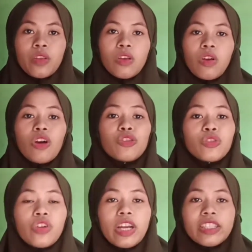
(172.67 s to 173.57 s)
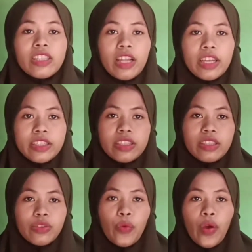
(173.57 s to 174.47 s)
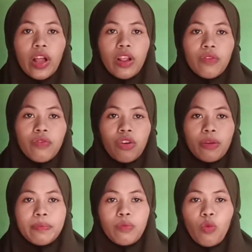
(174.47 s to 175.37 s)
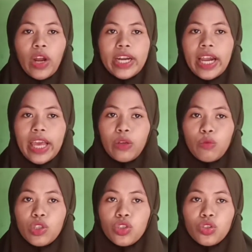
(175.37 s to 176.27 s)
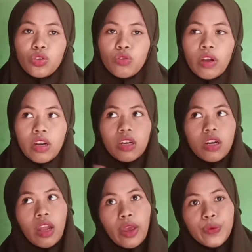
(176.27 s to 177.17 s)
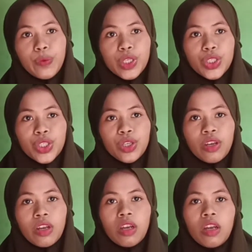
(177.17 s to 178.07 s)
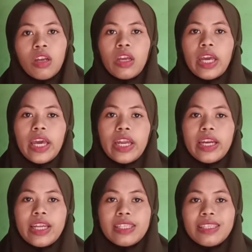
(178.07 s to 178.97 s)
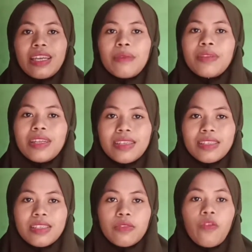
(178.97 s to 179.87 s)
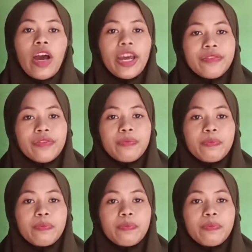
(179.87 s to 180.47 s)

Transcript: How to translate well from one language to another language, and establish 5